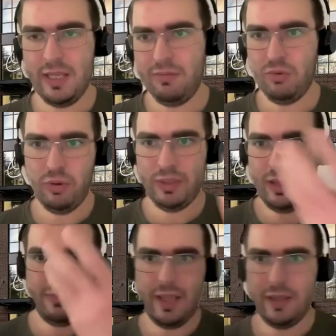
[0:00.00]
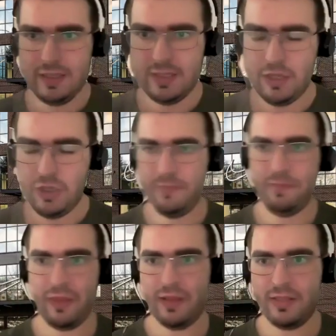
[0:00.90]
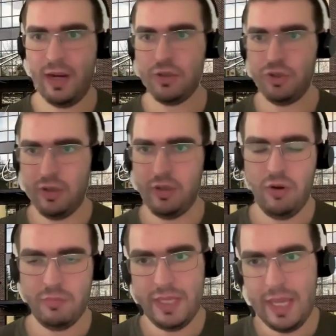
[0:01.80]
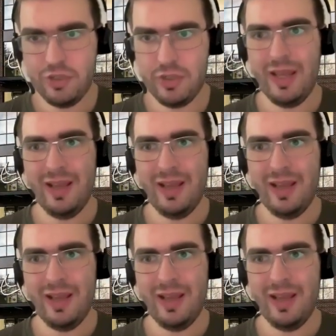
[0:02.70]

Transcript: if you don't have any such structure in your application,